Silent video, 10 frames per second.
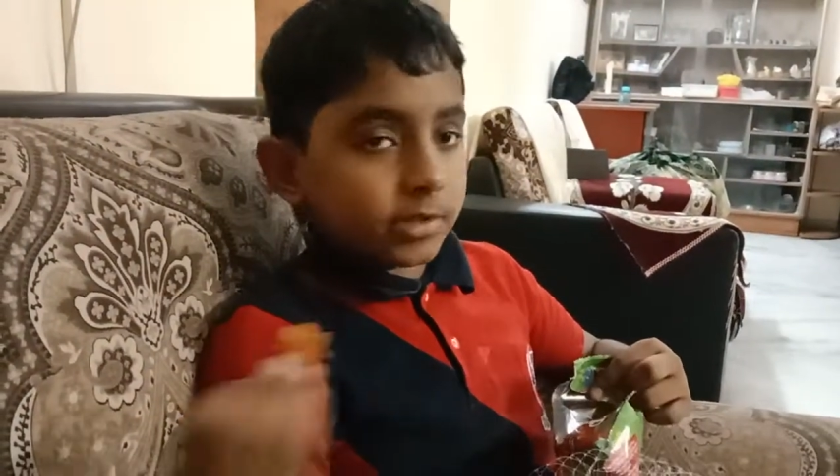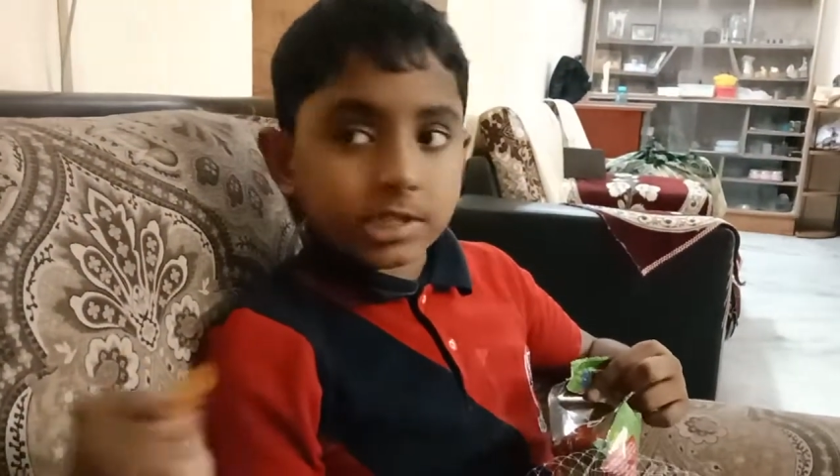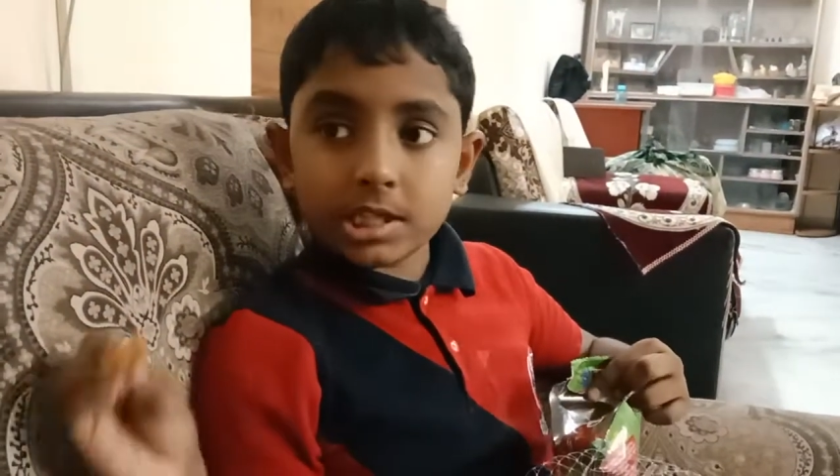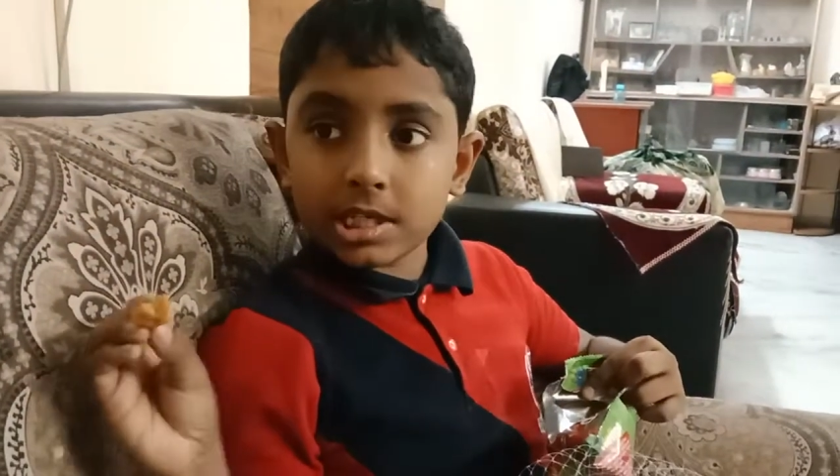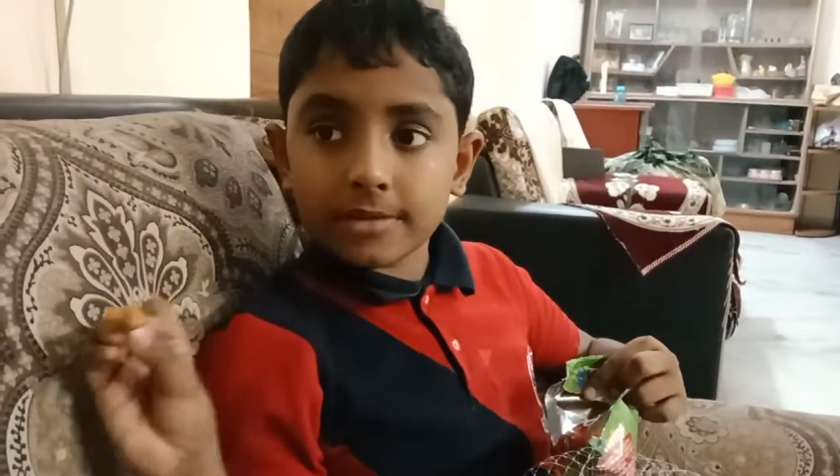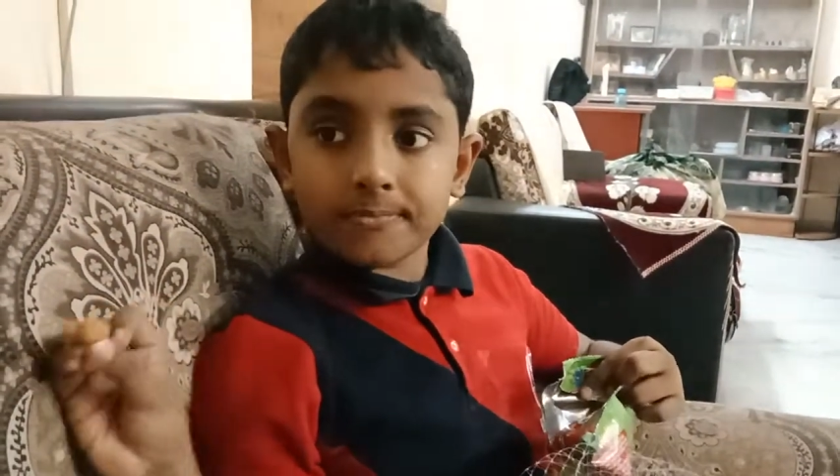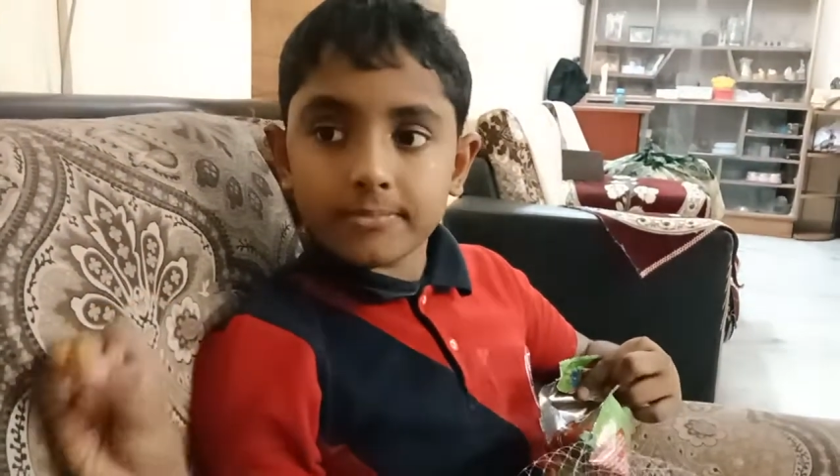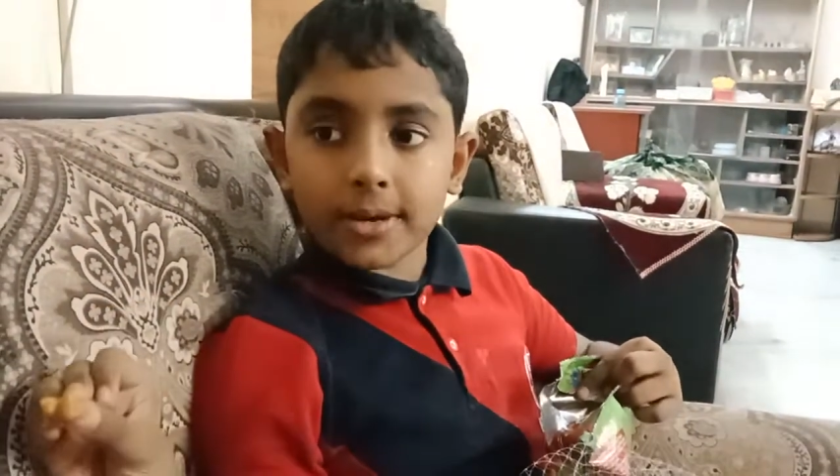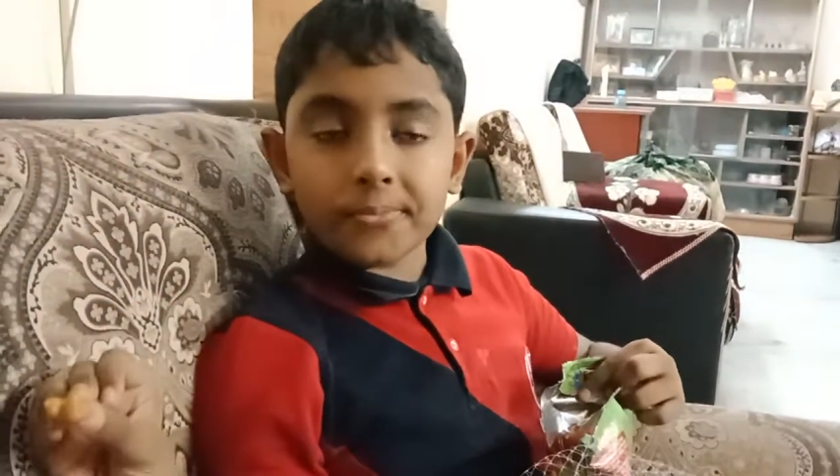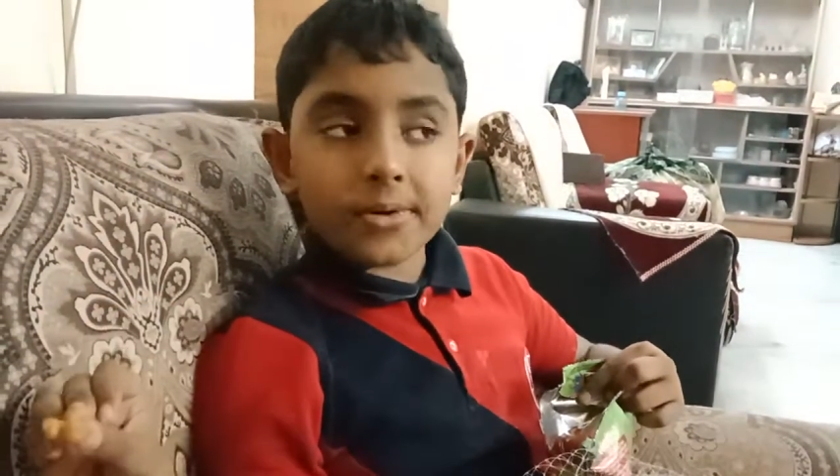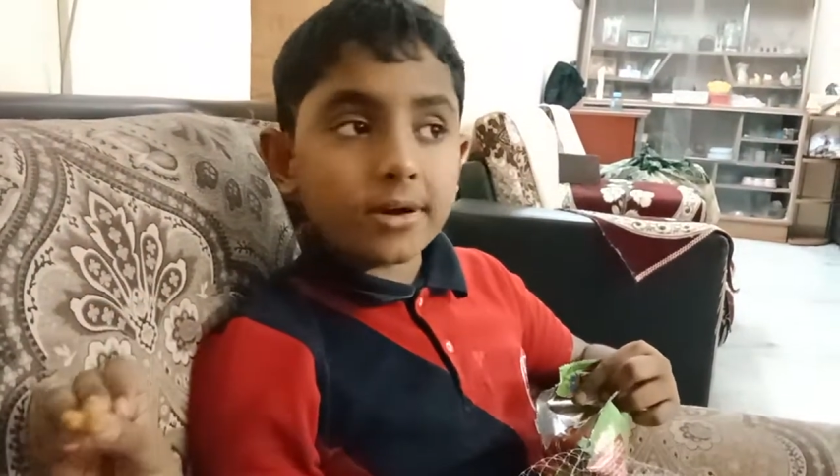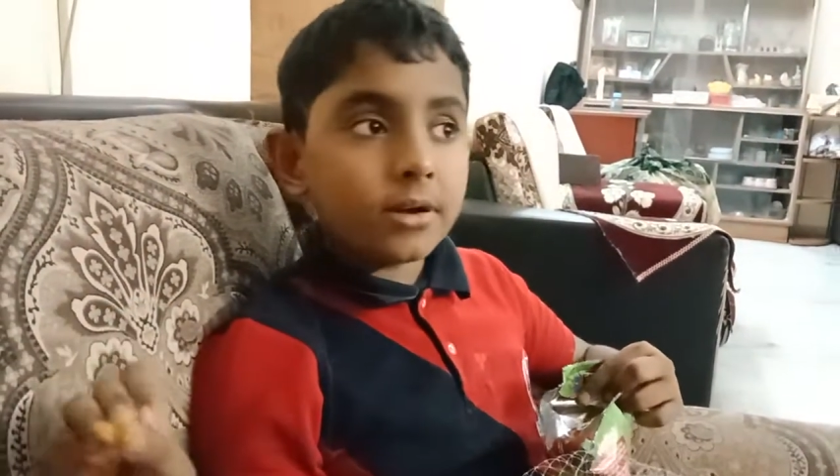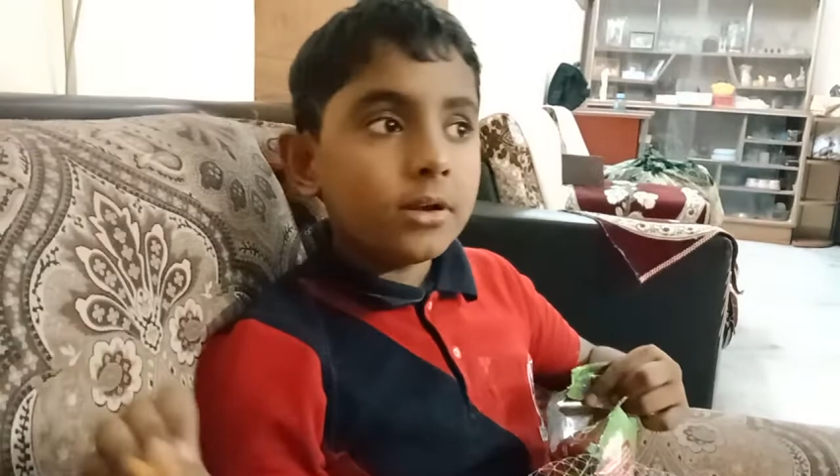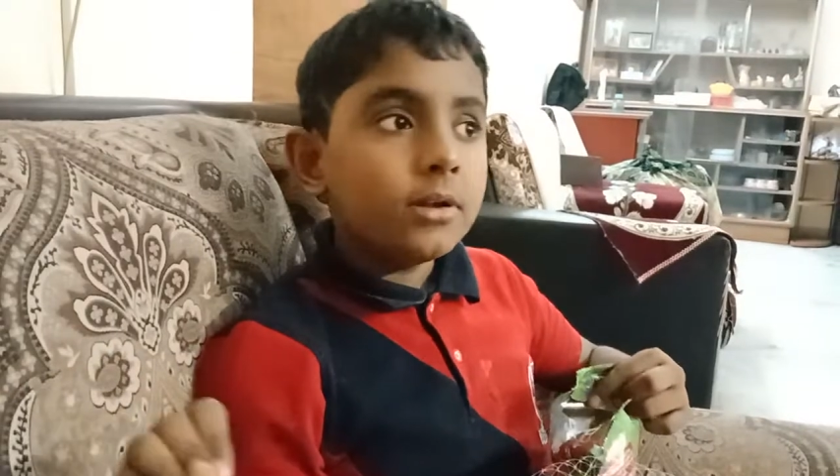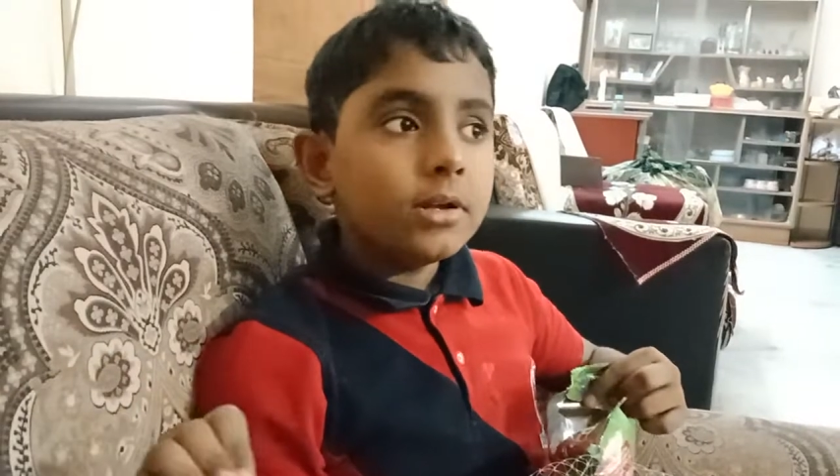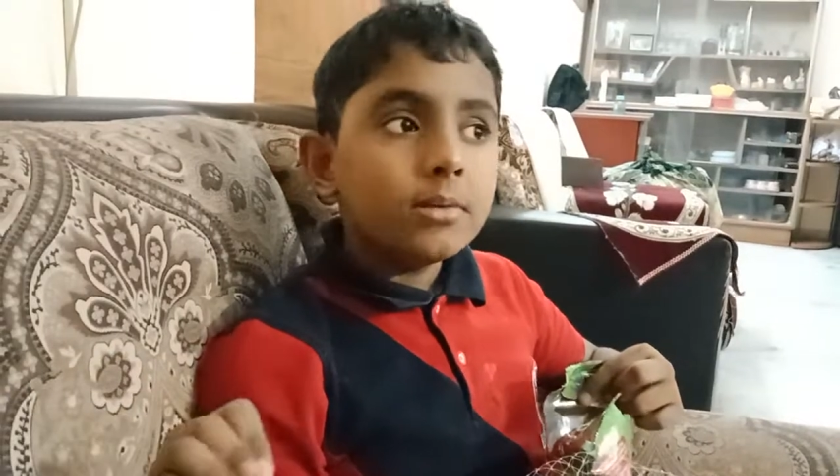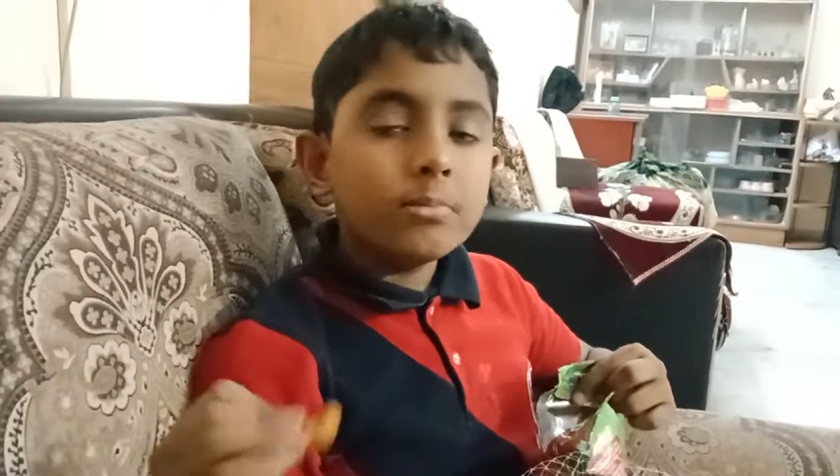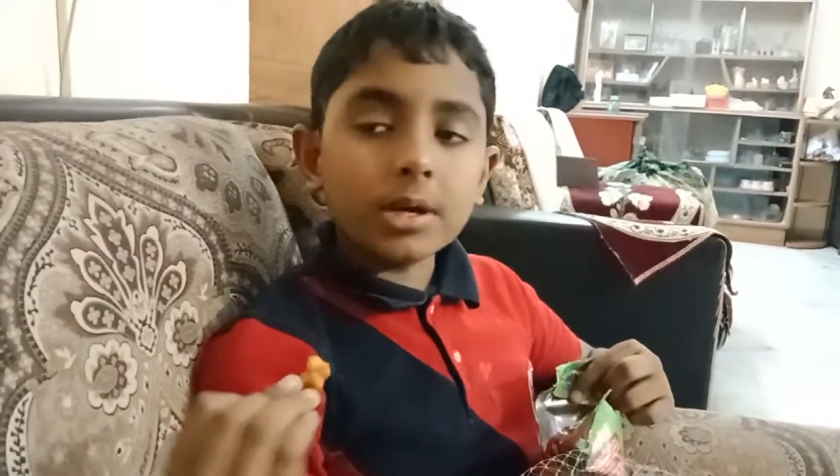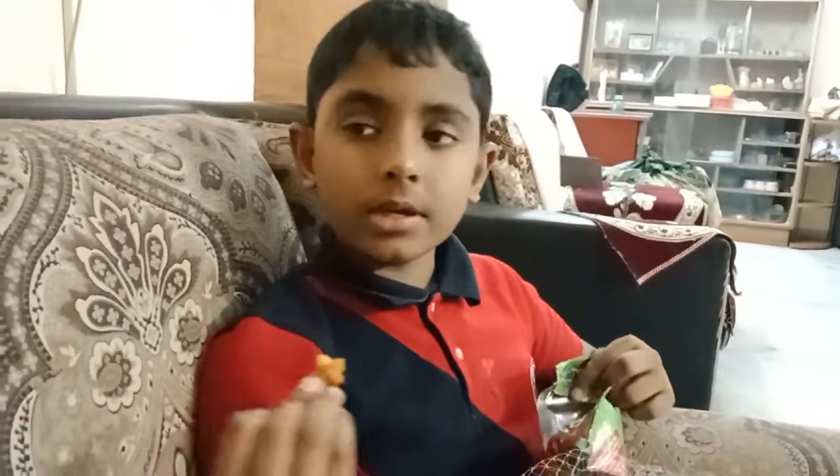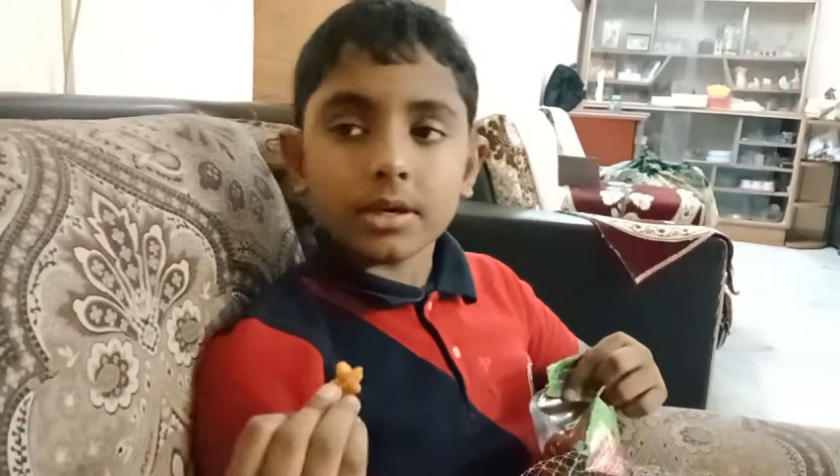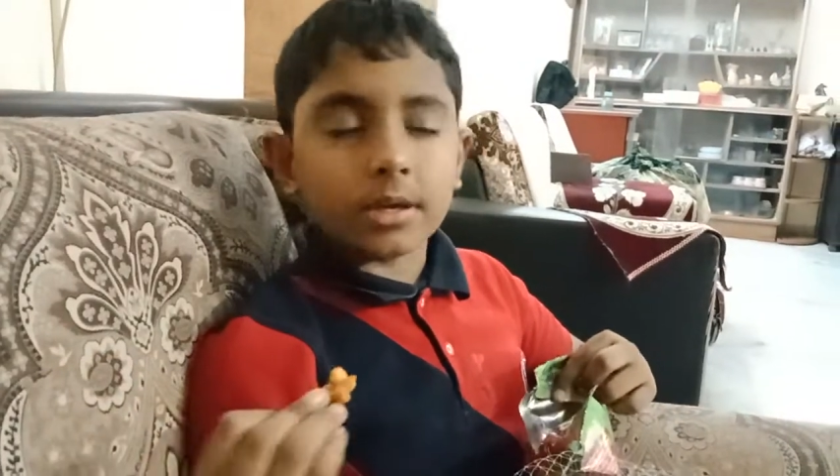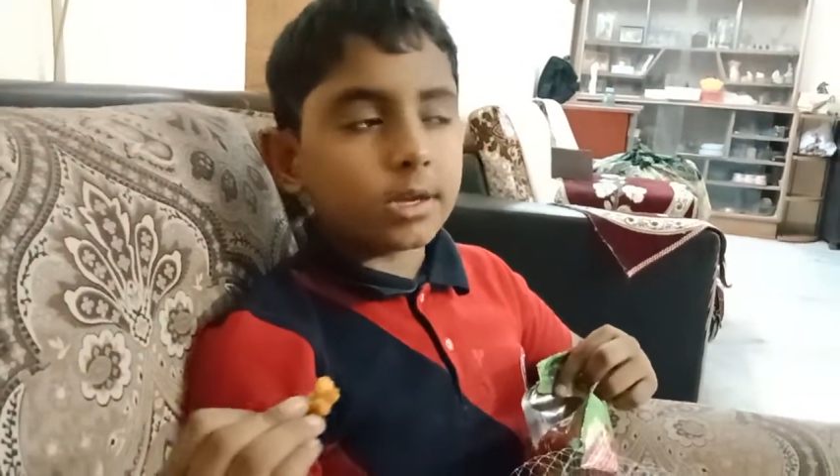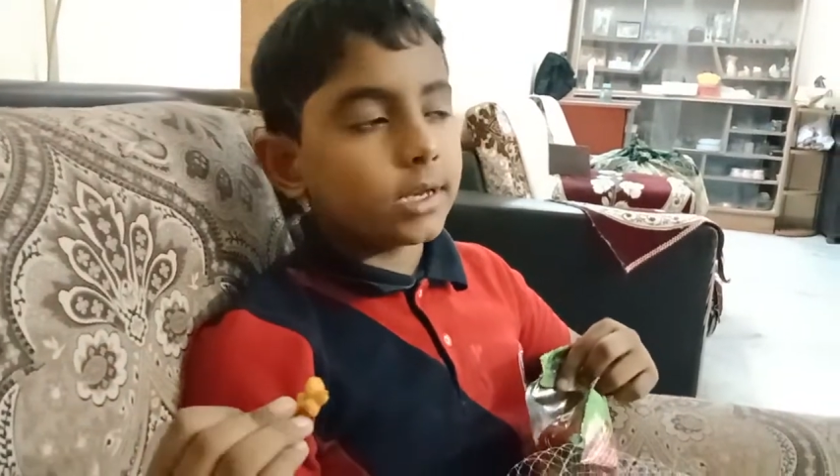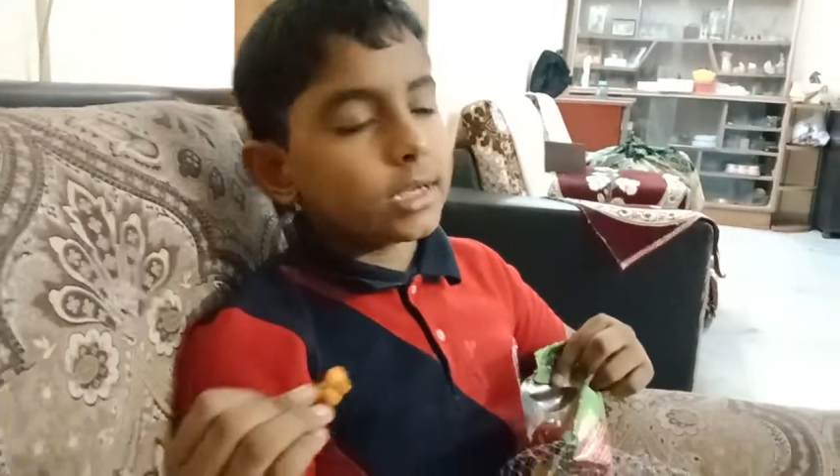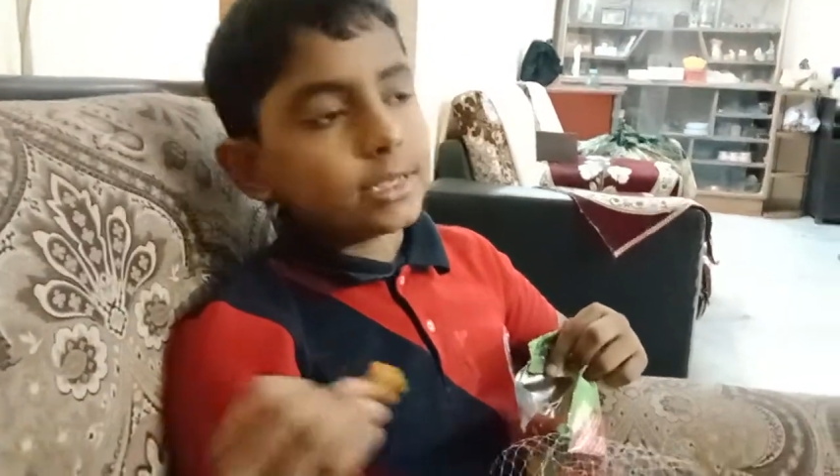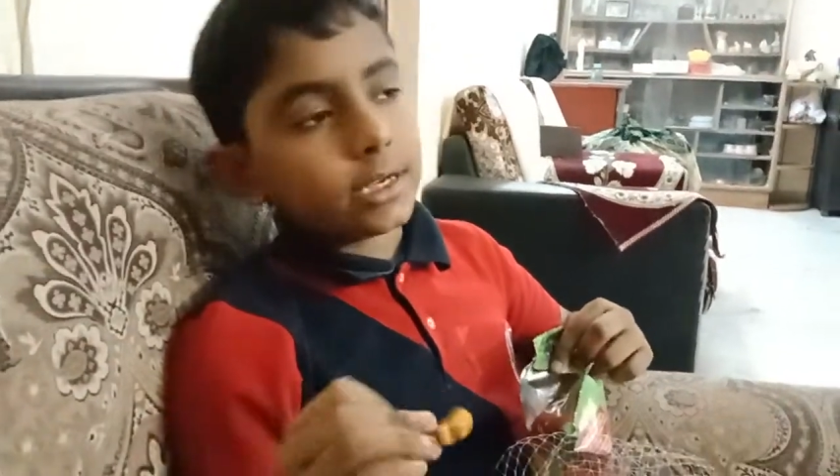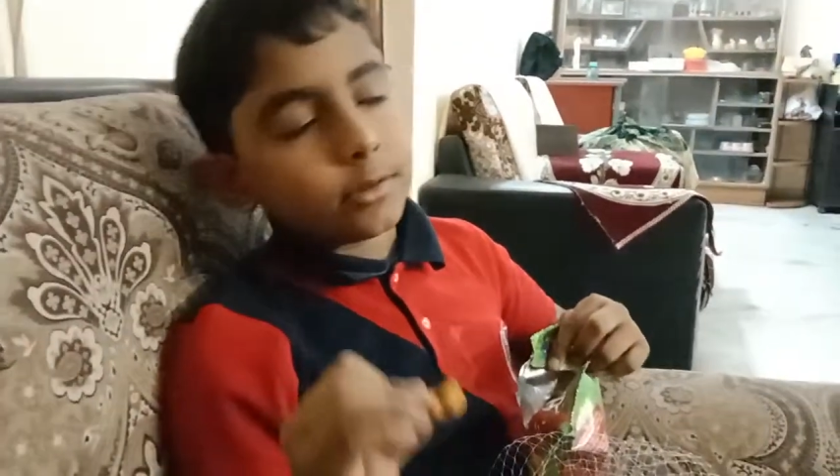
Just like pepper, but it tastes like